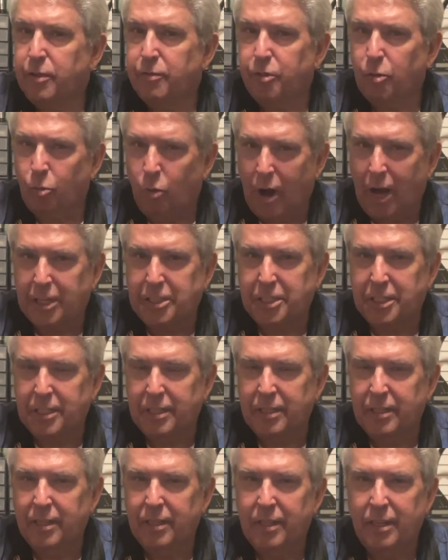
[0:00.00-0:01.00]
for watching.
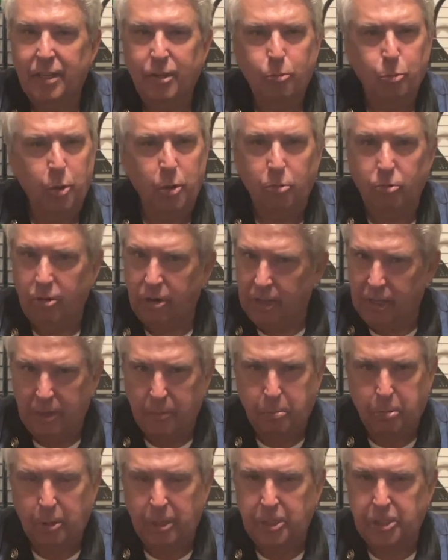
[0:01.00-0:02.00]
We really
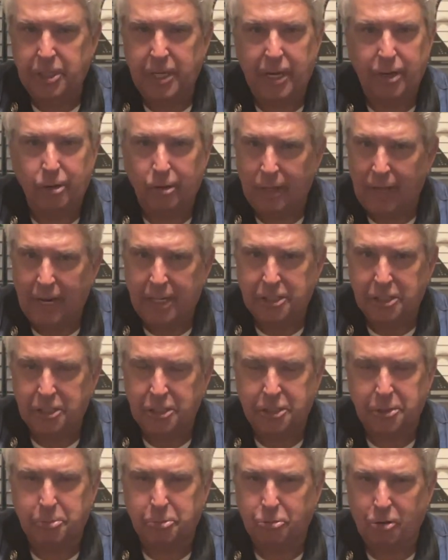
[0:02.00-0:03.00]
appreciate your likes and
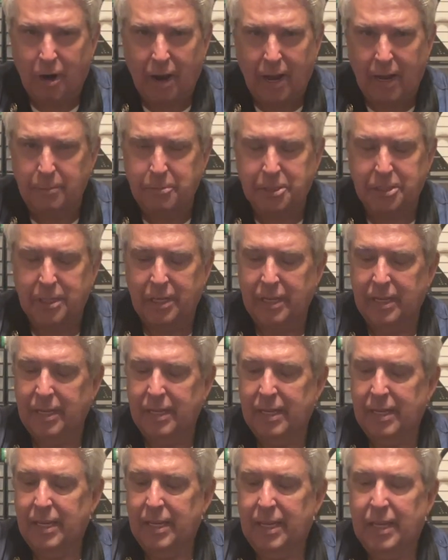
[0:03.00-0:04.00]
subscribes.
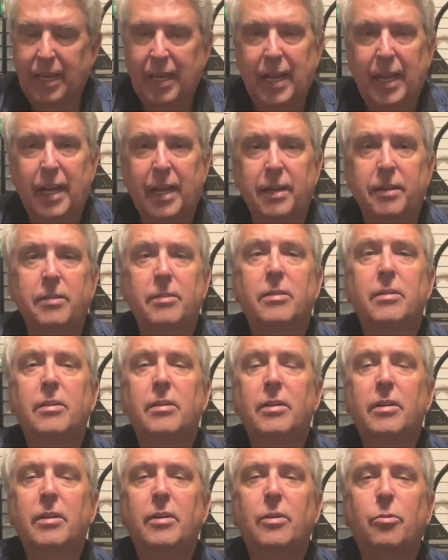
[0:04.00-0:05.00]
And
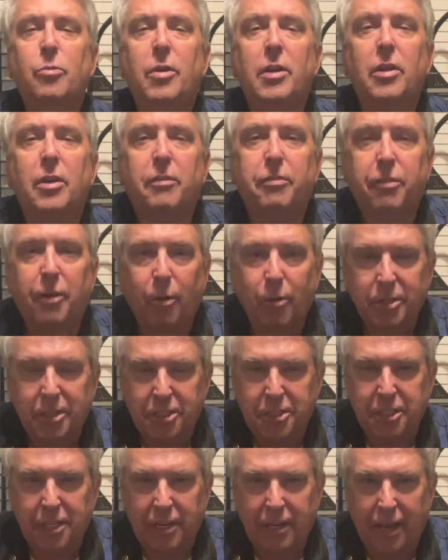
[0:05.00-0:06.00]
we look forward to
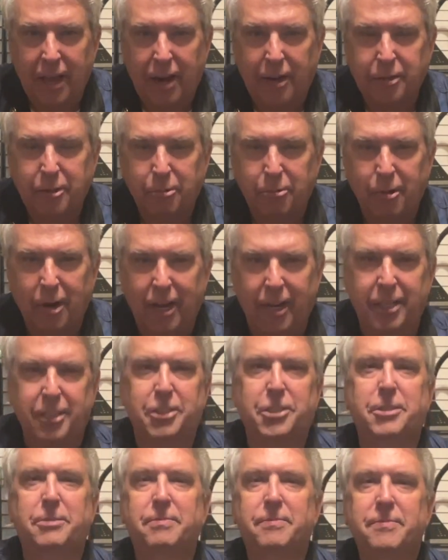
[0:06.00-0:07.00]
seeing you out at the
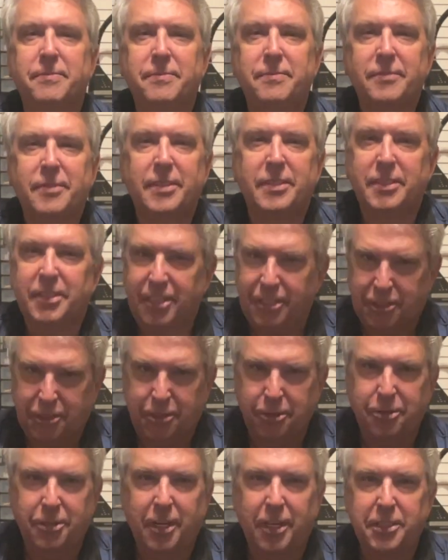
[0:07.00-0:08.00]
range. This is
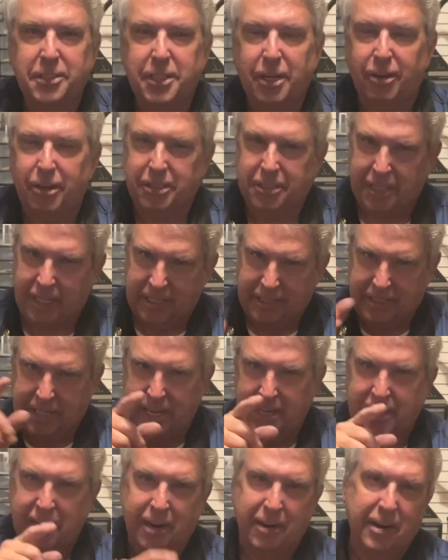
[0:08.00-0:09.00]
TwoGunTerry saying
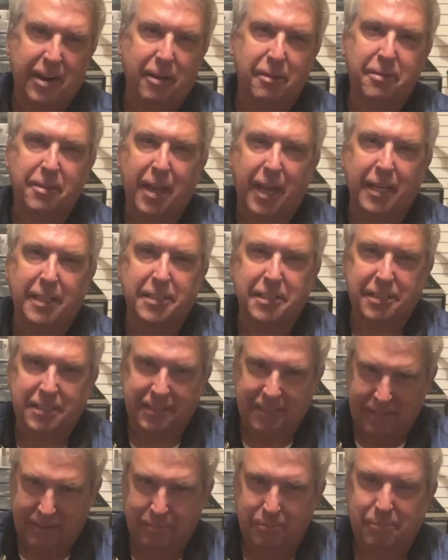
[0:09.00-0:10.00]
take care now. Thanks.
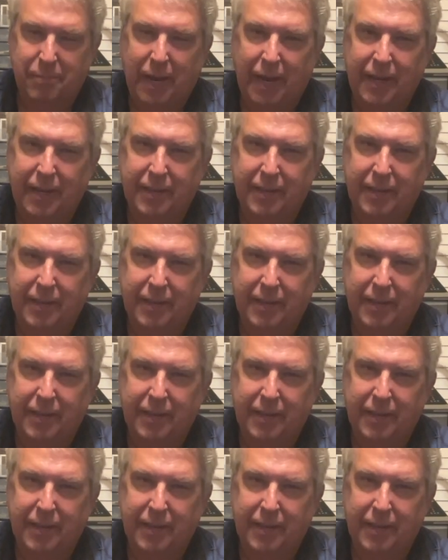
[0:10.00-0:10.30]
Bye.